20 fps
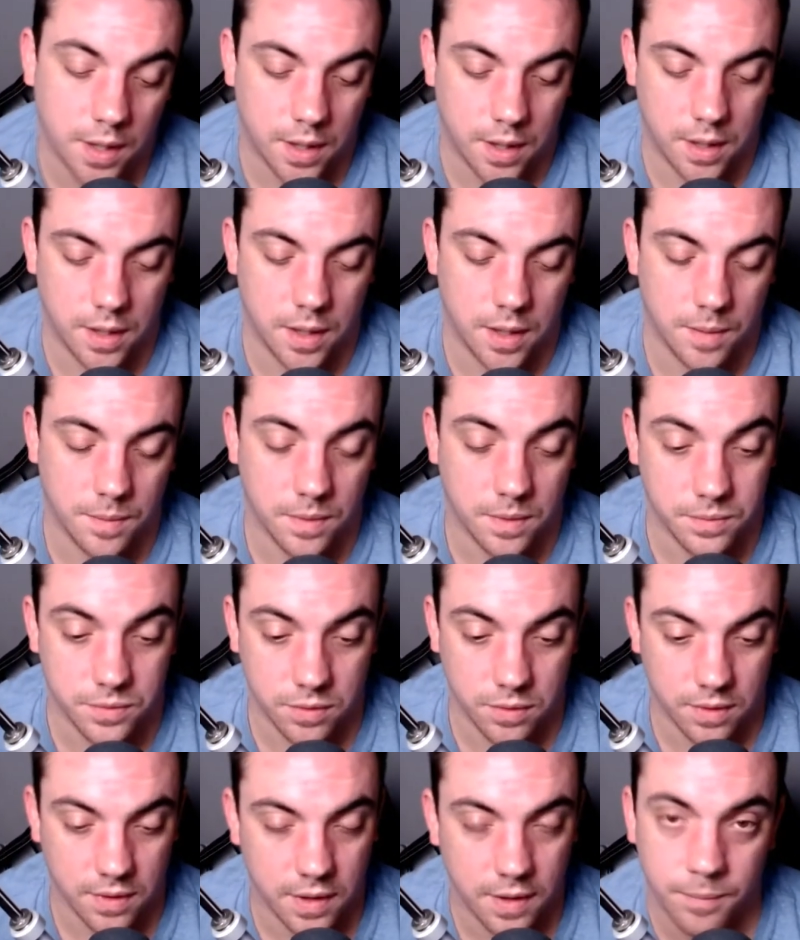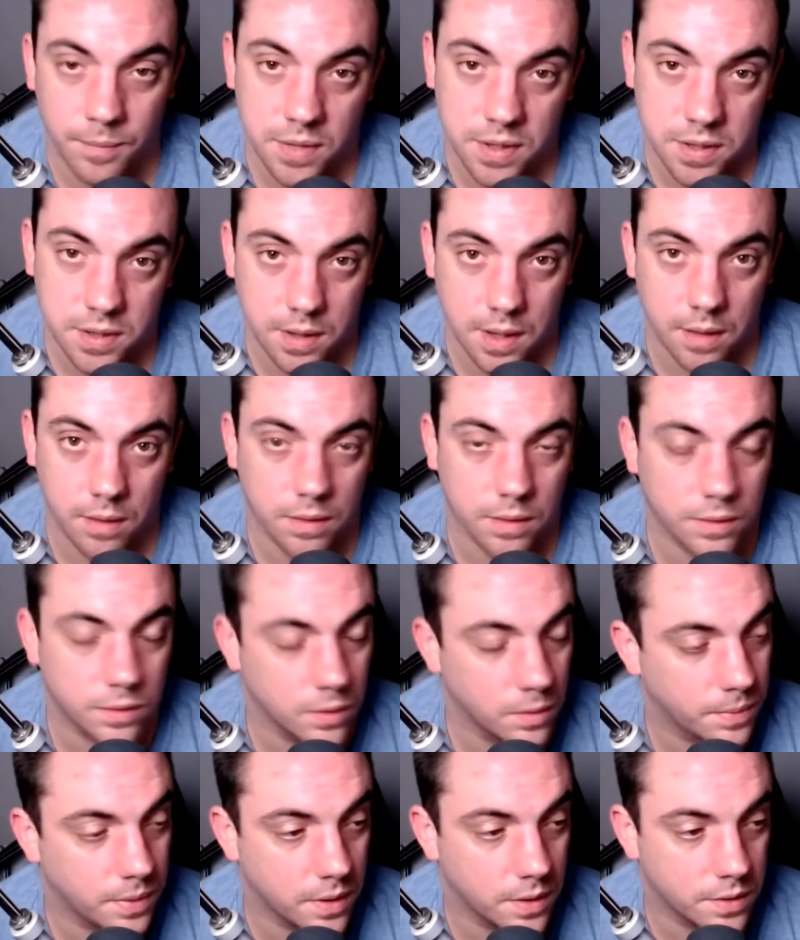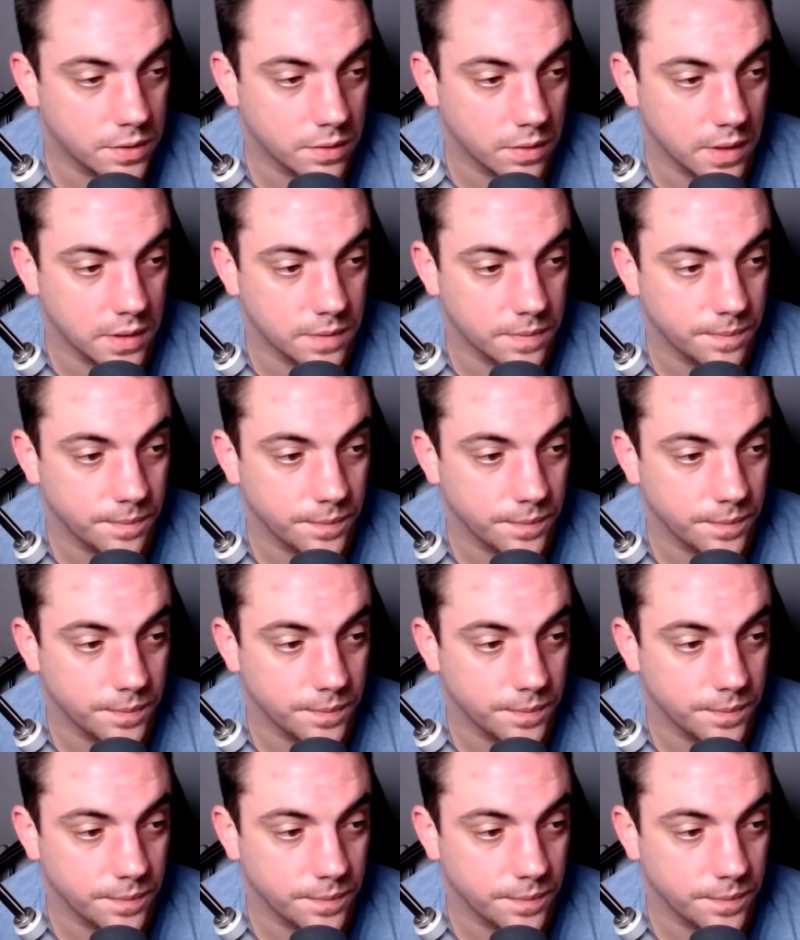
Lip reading: I'm sorry that I've missed out. I do apologise.